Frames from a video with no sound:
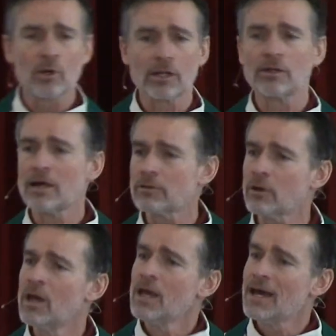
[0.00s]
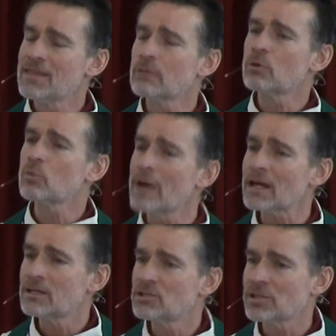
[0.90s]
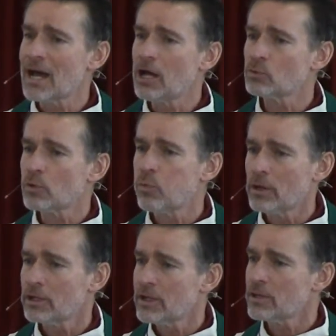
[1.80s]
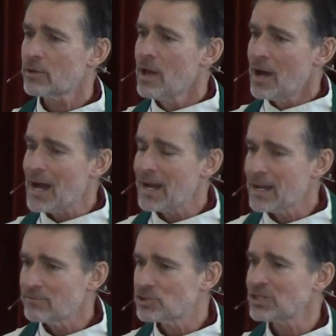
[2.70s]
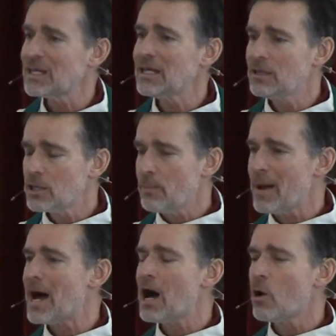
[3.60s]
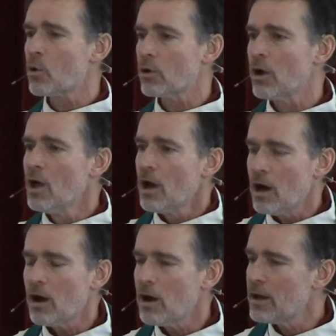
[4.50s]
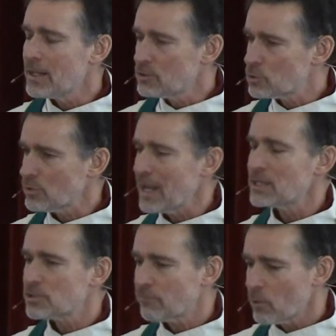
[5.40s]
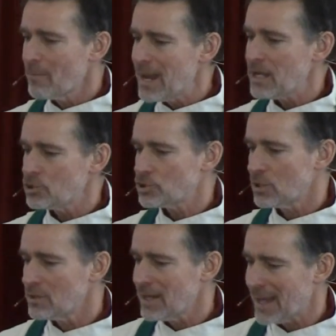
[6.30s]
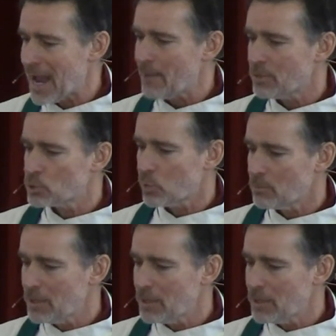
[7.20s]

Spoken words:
one another, and they were reconciled with one another. I have seen the power and transformation that happens when